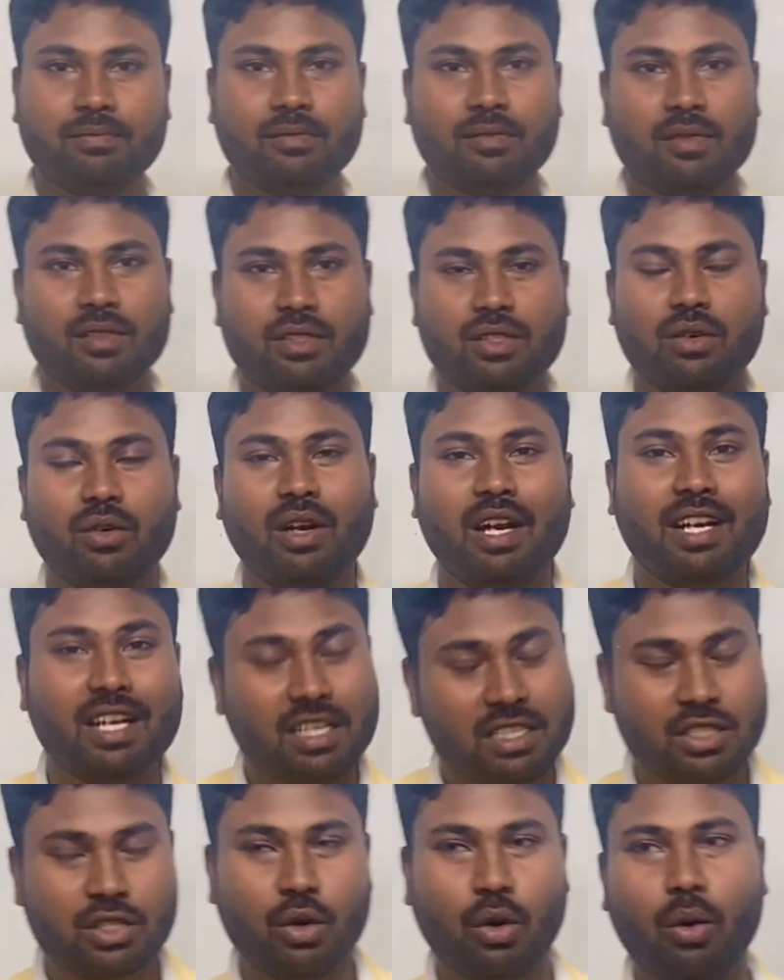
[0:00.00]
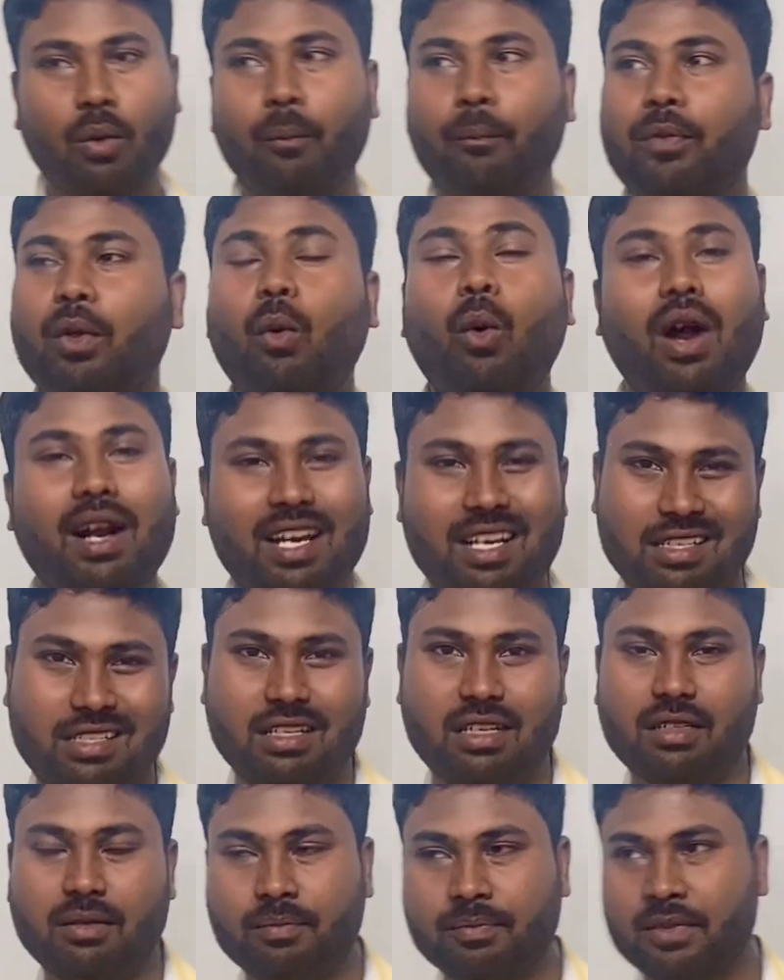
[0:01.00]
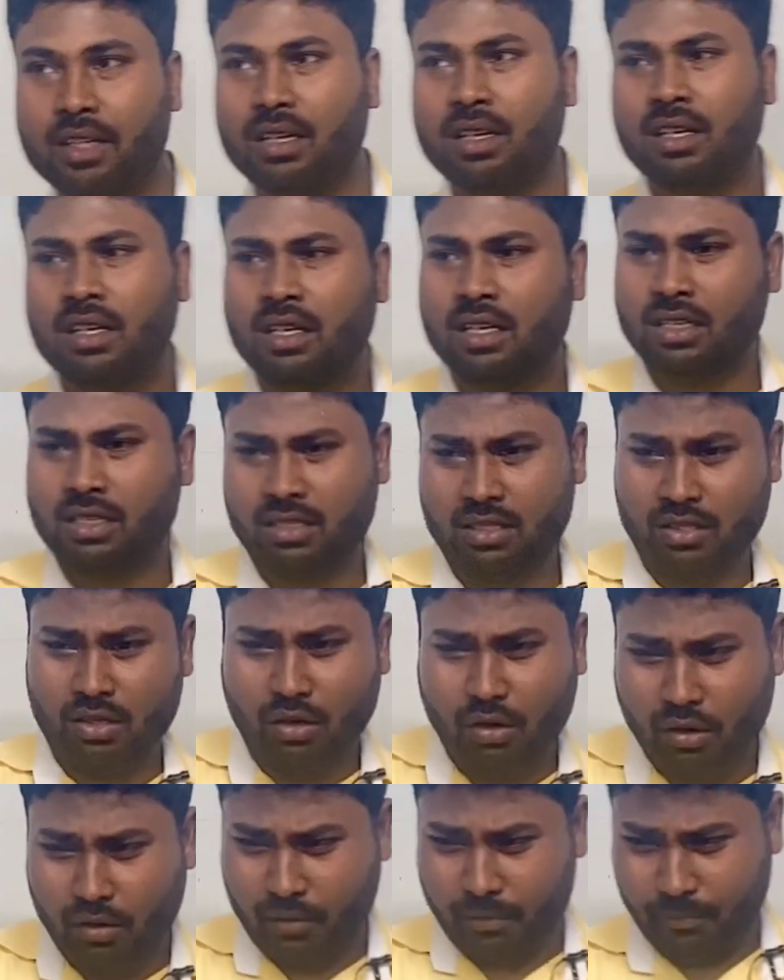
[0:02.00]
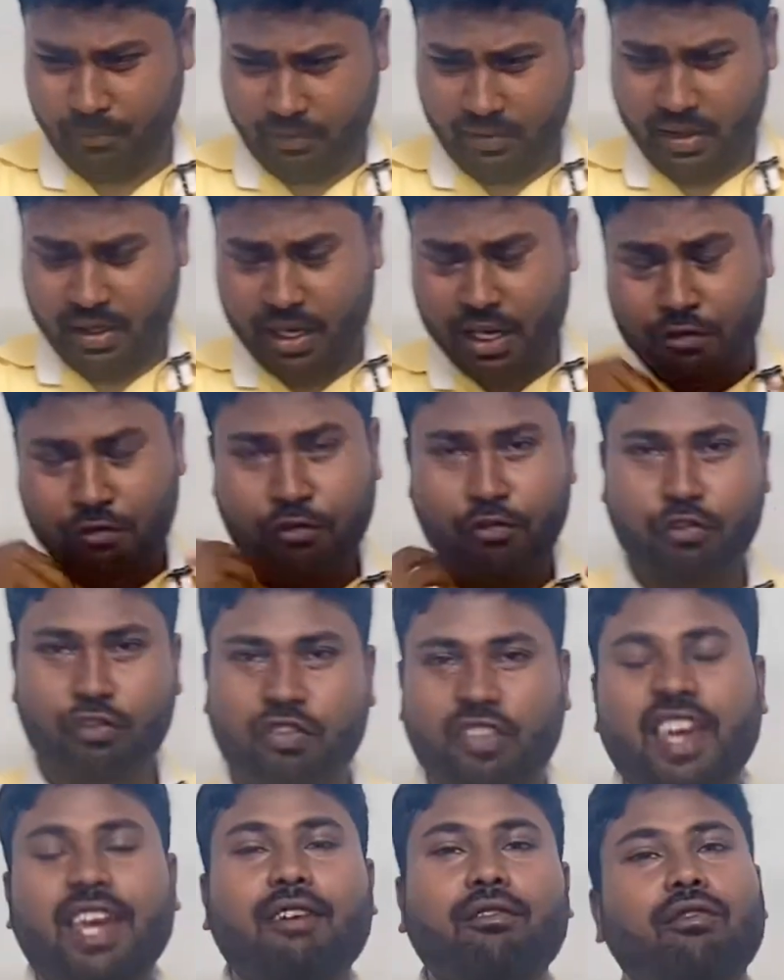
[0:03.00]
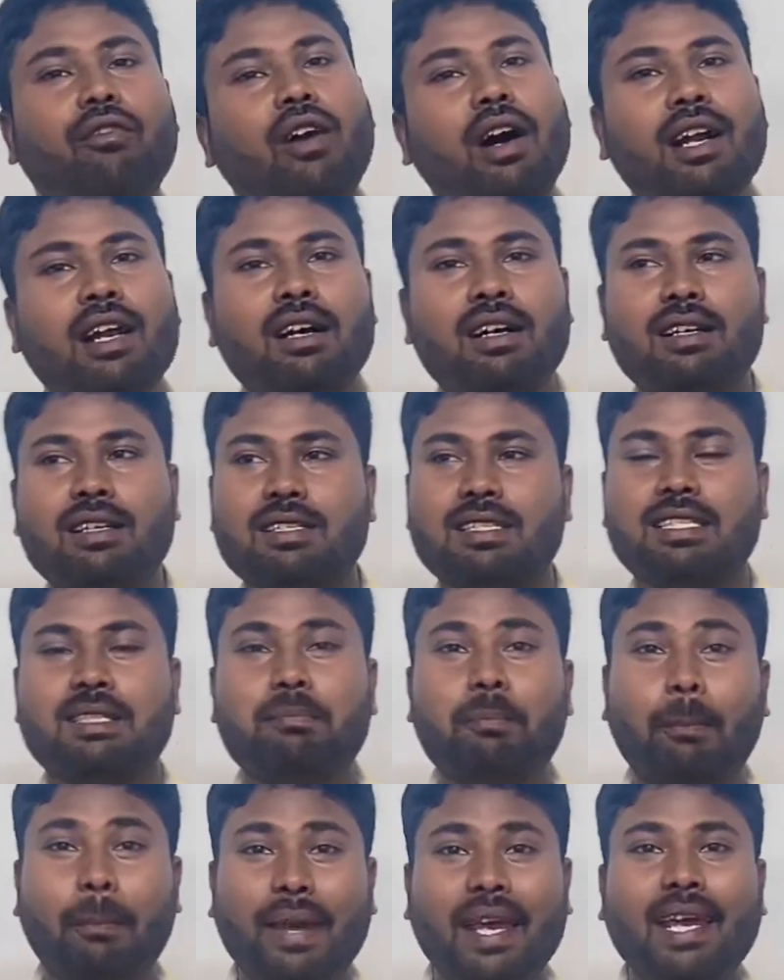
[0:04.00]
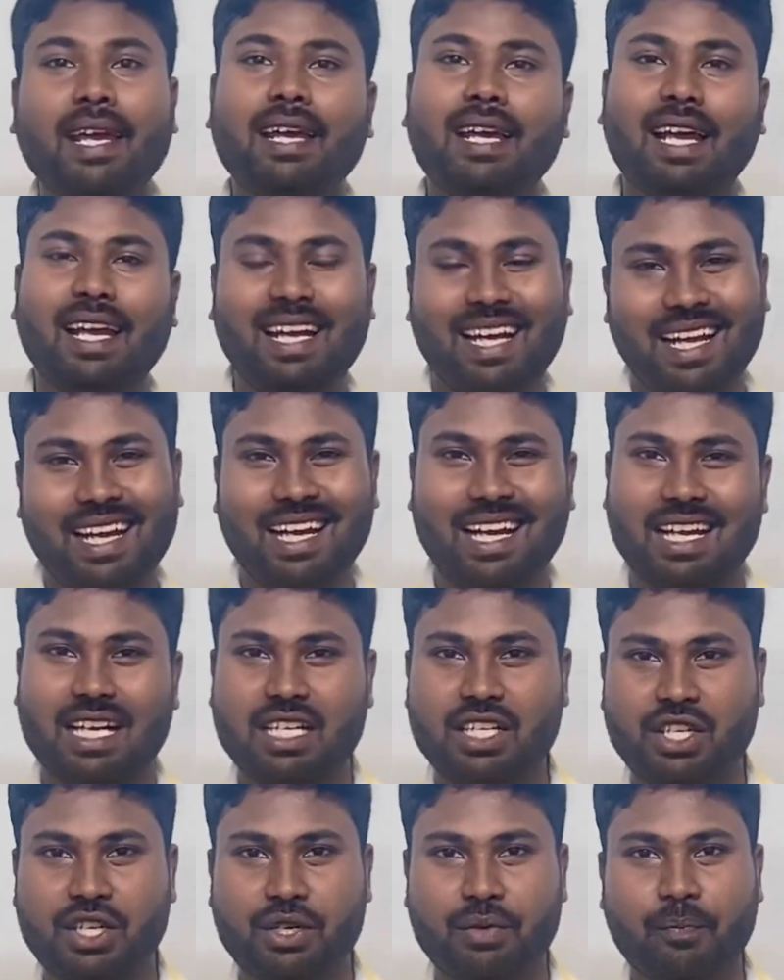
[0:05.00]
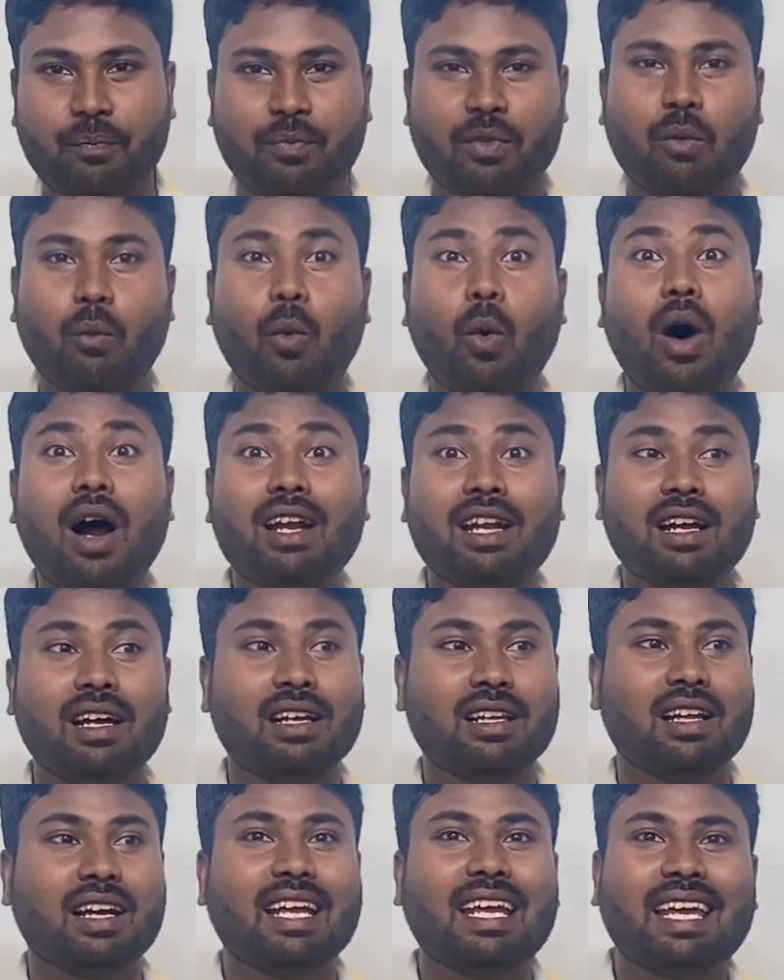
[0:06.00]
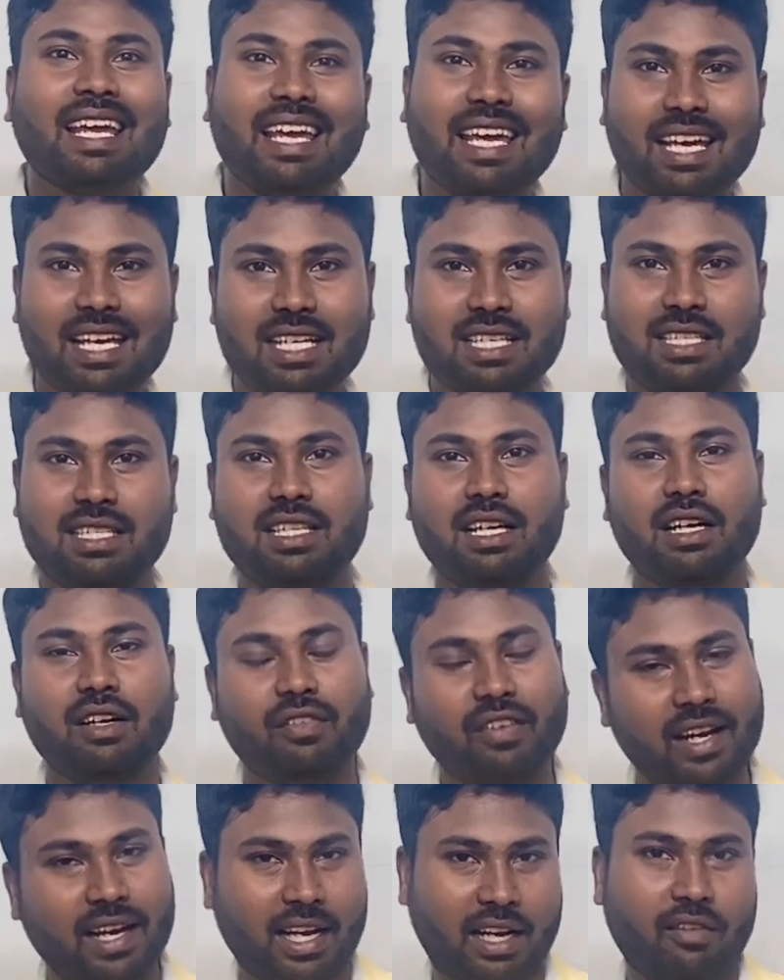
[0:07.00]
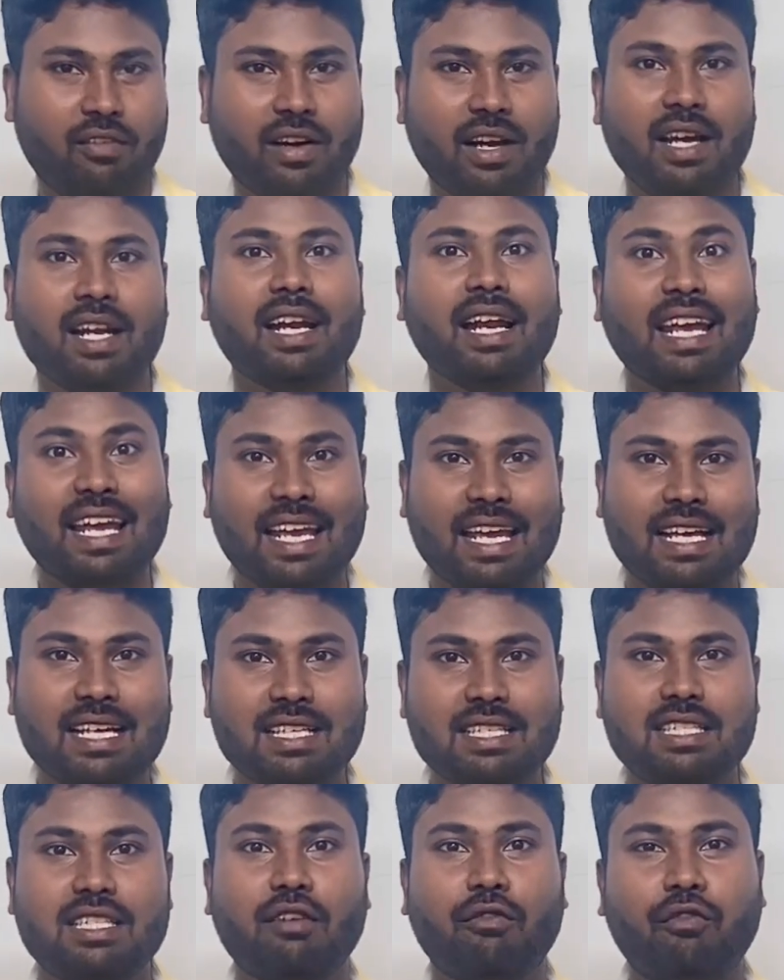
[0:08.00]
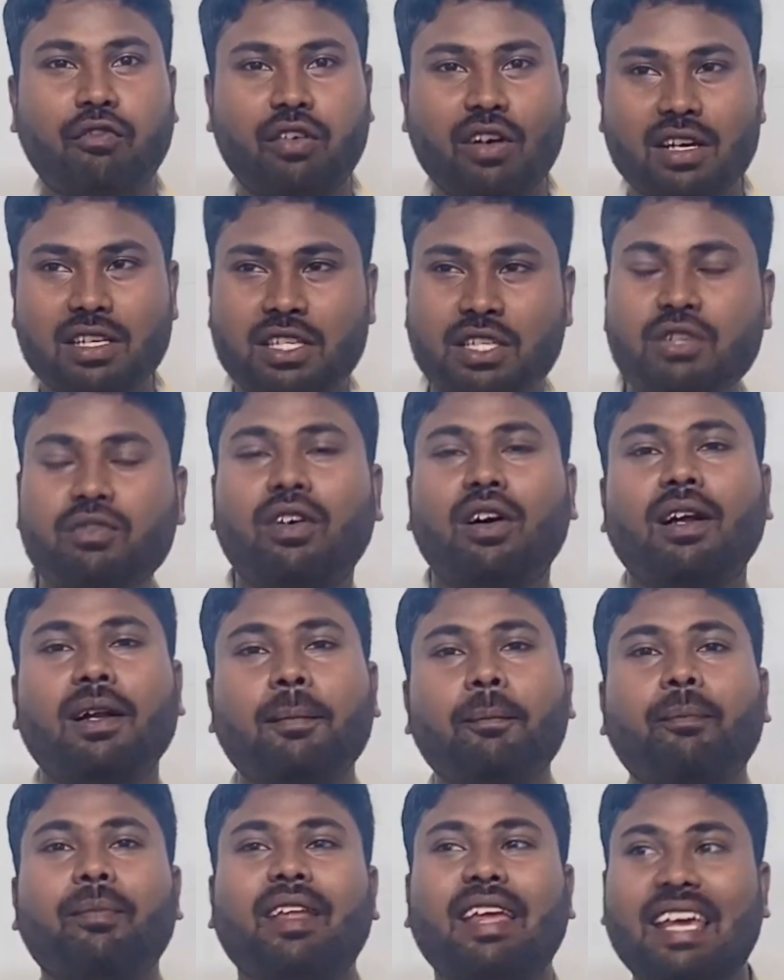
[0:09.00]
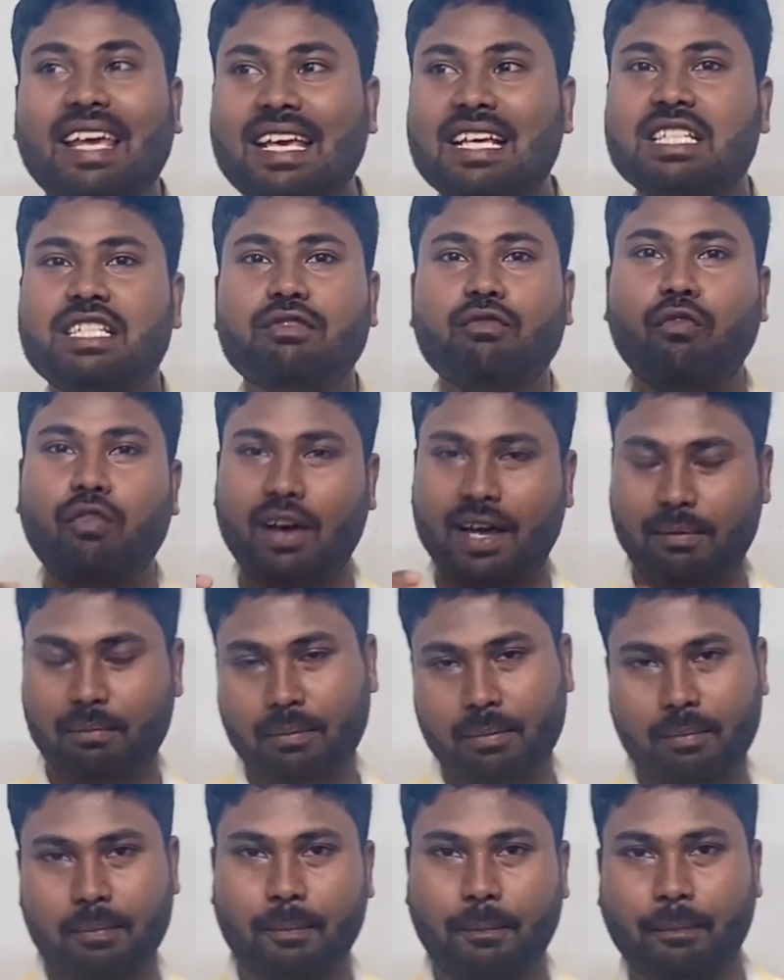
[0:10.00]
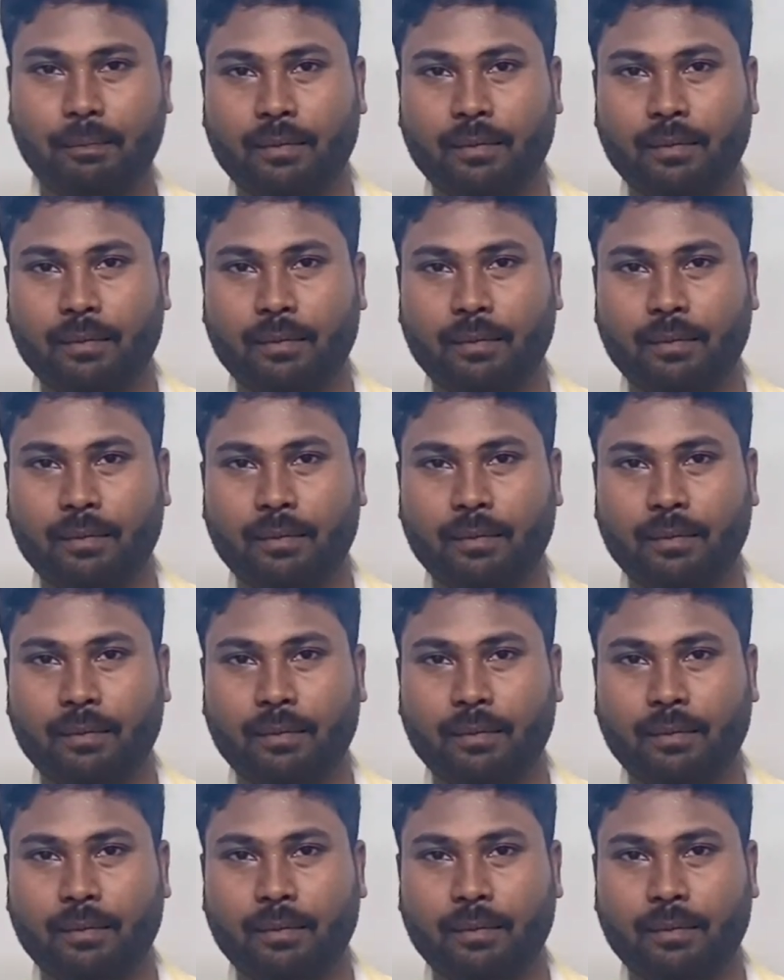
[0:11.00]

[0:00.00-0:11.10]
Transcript: So let us know what is it. So if we wanna speak in English, what are the keys that we require is the first one is verb.